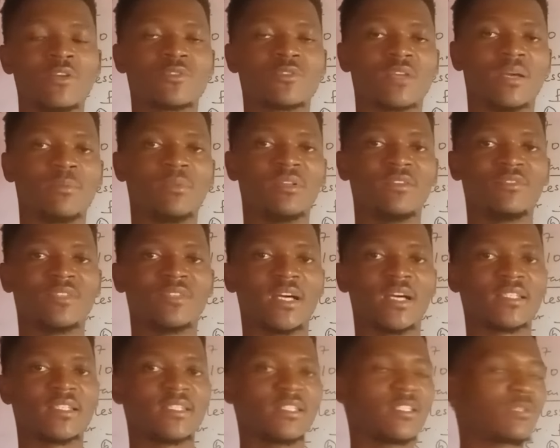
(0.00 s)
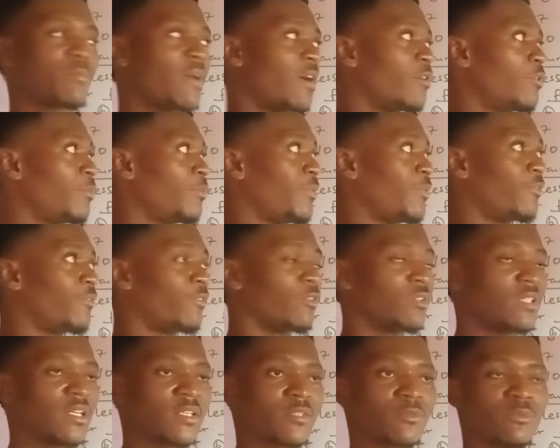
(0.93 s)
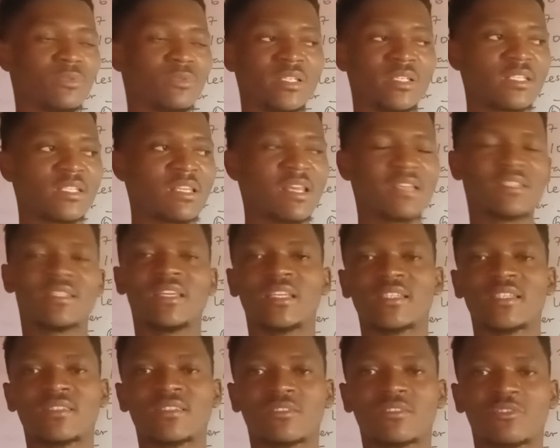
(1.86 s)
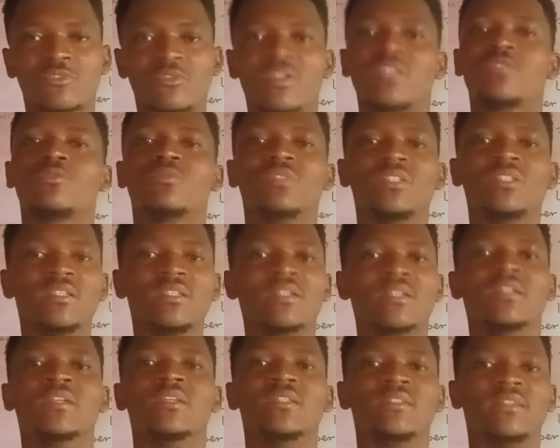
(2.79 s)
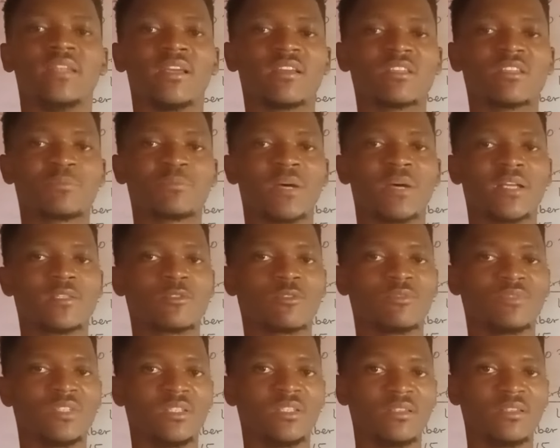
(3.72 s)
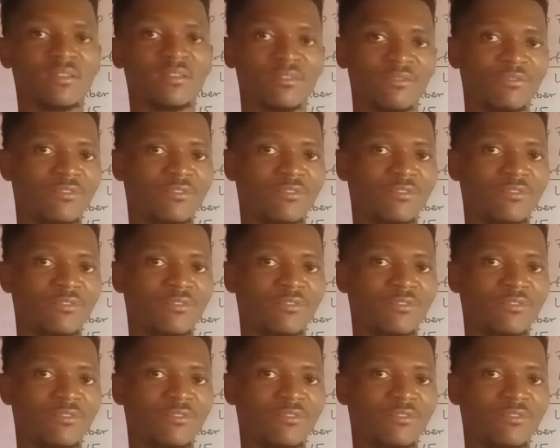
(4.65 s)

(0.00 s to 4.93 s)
So I believe that it's my hope you've understood it. Let's get straight to the next part of the